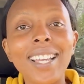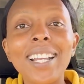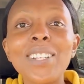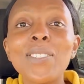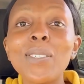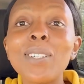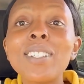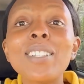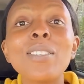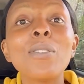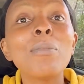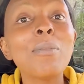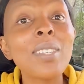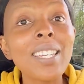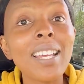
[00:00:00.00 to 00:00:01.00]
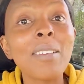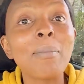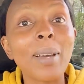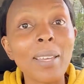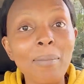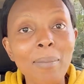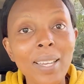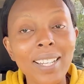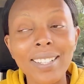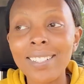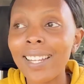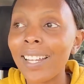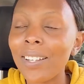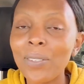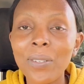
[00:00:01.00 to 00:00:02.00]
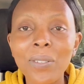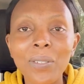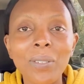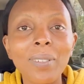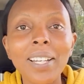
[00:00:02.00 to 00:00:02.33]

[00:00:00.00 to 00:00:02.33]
I told you, me and my bed, I don't know.